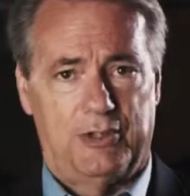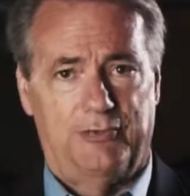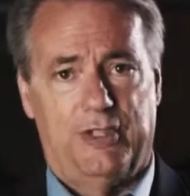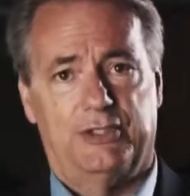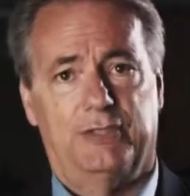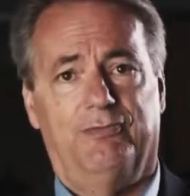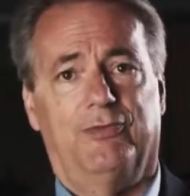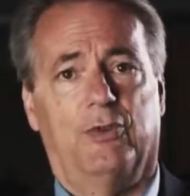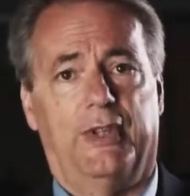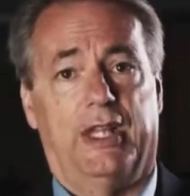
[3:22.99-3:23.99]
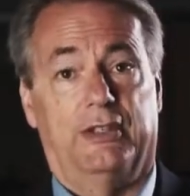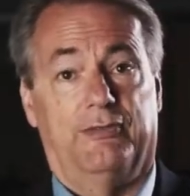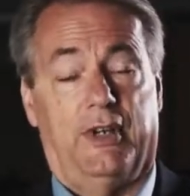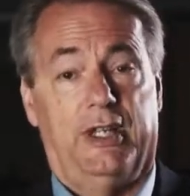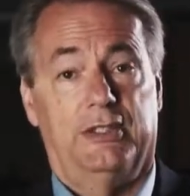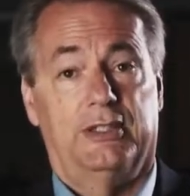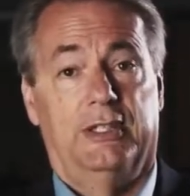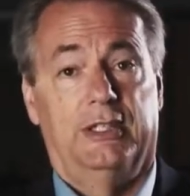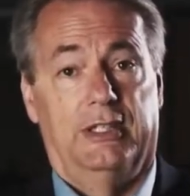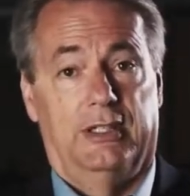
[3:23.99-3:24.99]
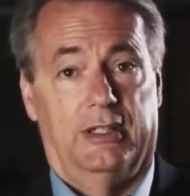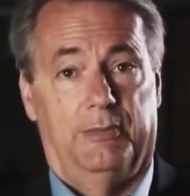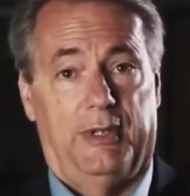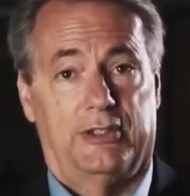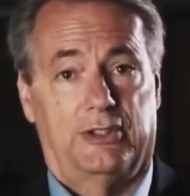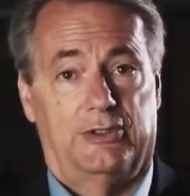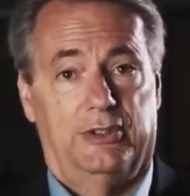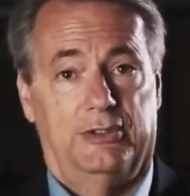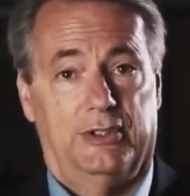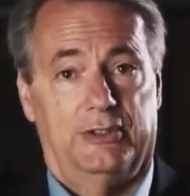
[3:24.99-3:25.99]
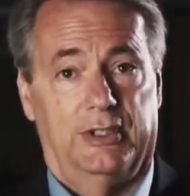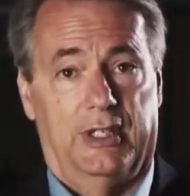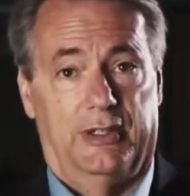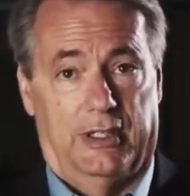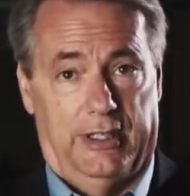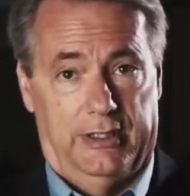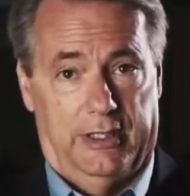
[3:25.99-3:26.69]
division for that device in Lynn, Massachusetts in the late